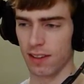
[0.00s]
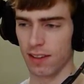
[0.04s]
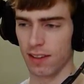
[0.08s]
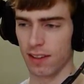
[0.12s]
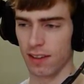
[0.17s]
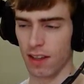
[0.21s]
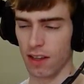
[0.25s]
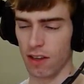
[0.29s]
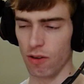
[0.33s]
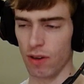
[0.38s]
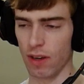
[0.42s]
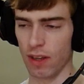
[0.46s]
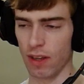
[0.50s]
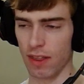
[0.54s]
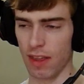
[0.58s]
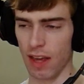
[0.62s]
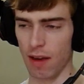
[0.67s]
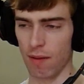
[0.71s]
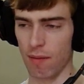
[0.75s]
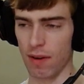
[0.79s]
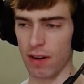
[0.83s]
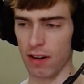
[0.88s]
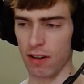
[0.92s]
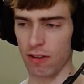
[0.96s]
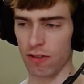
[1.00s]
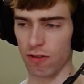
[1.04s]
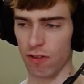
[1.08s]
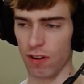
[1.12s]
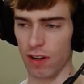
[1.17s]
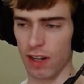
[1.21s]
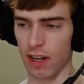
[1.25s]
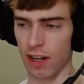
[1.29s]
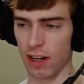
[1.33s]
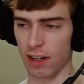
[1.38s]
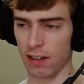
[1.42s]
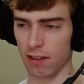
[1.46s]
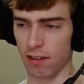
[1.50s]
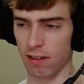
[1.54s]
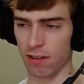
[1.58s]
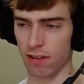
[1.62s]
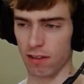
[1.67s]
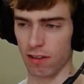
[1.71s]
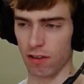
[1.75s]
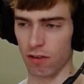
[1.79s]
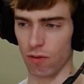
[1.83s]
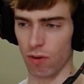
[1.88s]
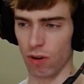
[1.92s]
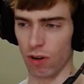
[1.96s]
that you get that many straight exits
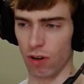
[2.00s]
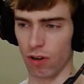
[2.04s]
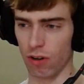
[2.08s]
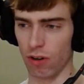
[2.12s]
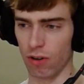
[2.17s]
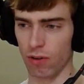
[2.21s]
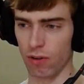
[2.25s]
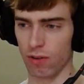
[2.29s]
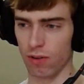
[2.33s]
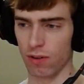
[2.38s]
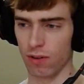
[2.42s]
in a row.